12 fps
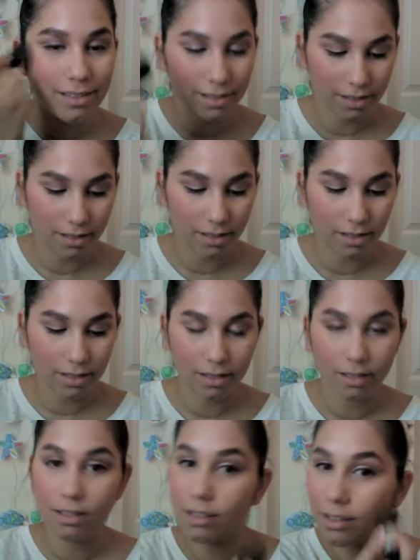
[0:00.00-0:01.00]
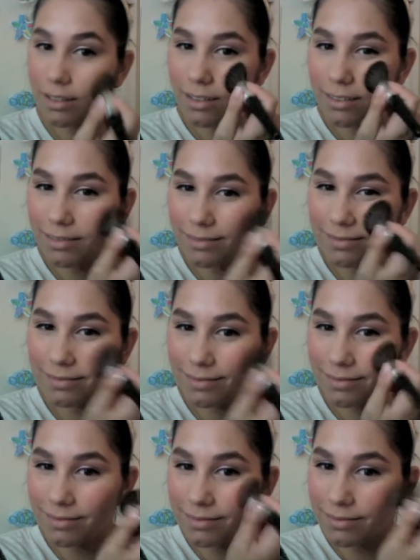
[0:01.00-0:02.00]

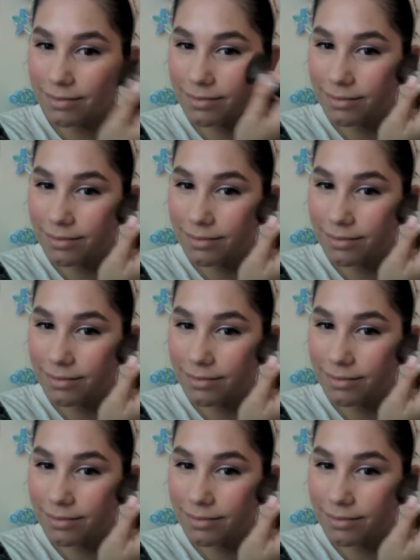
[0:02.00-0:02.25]
No one is speaking in this clip.